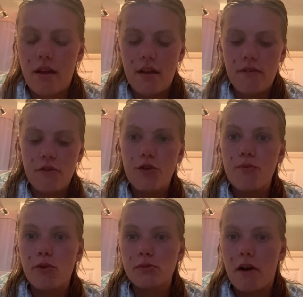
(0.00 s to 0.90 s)
if you
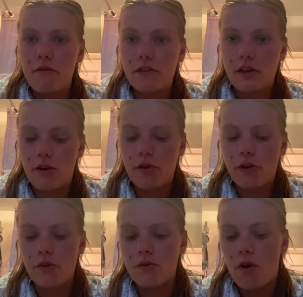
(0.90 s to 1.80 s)
watch my other video,
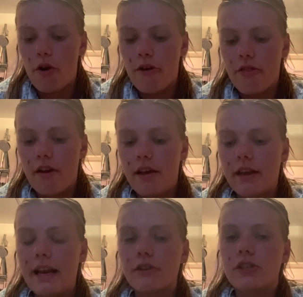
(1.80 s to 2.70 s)
you'll know that you
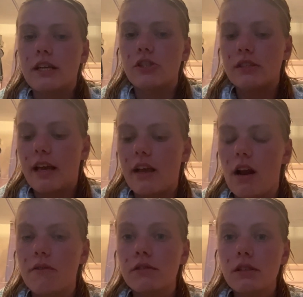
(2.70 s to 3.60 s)
literally just get your
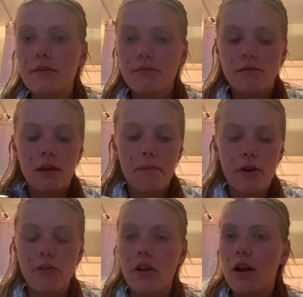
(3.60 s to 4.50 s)
gloves, put it
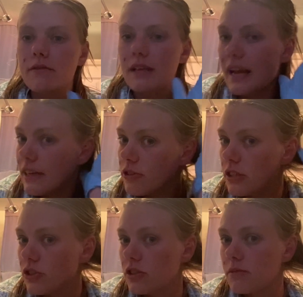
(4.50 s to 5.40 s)
on your gloves, and literally
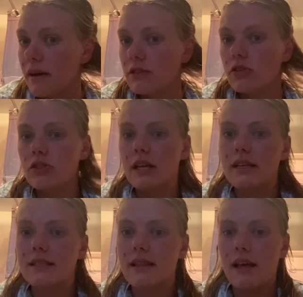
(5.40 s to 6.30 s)
just massage it
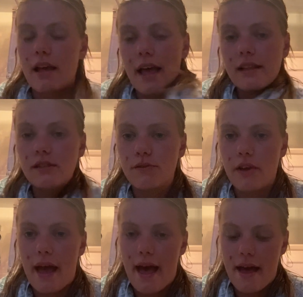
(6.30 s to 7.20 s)
into the ends of your
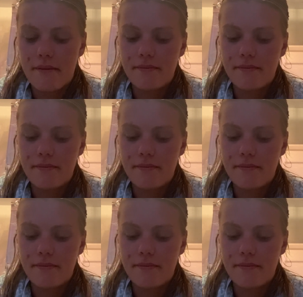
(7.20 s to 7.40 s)
hair.